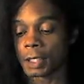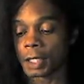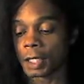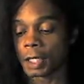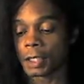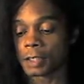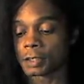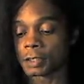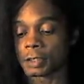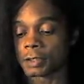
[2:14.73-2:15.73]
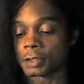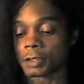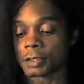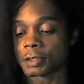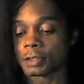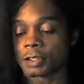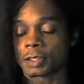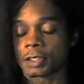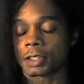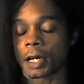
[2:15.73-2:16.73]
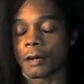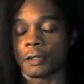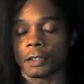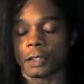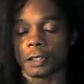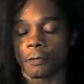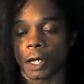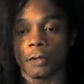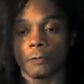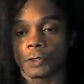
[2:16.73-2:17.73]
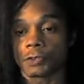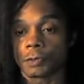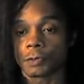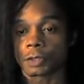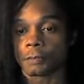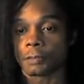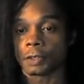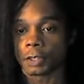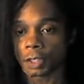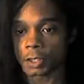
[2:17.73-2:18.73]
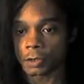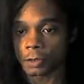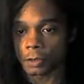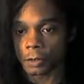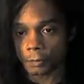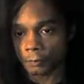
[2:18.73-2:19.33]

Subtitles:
it's good to just sit down and write rituals and put it in your